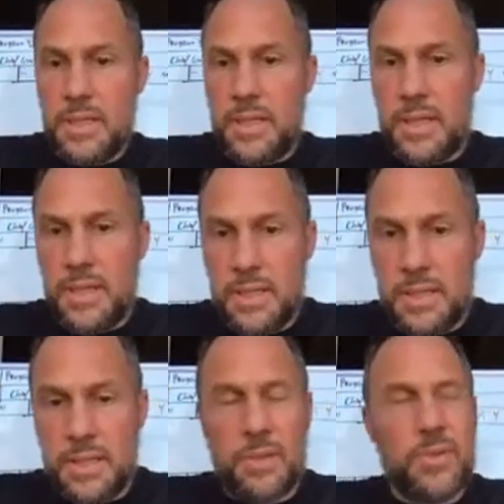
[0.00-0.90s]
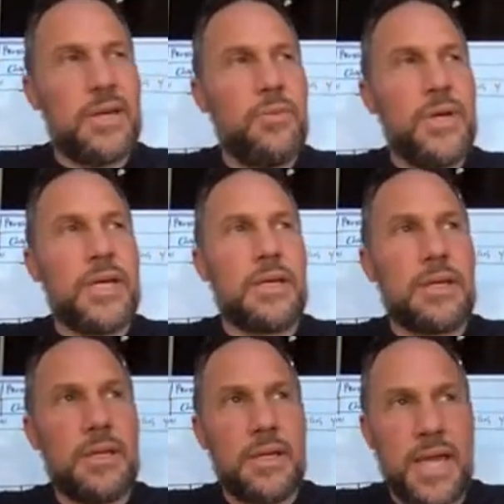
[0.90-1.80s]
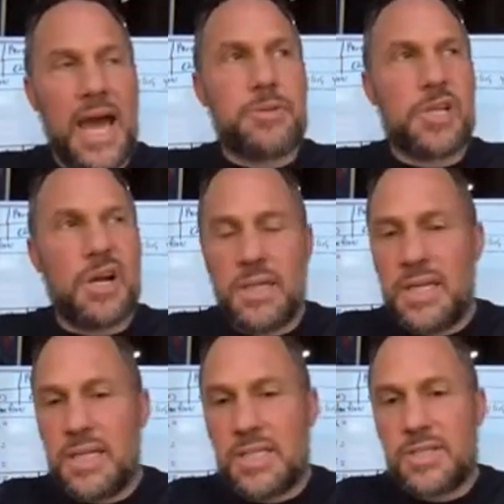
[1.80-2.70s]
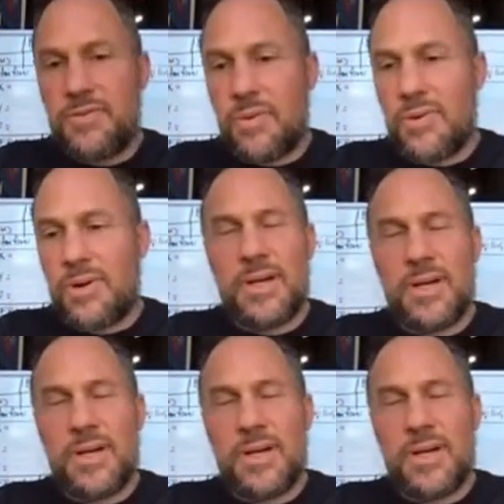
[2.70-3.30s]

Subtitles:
We capture our leads for,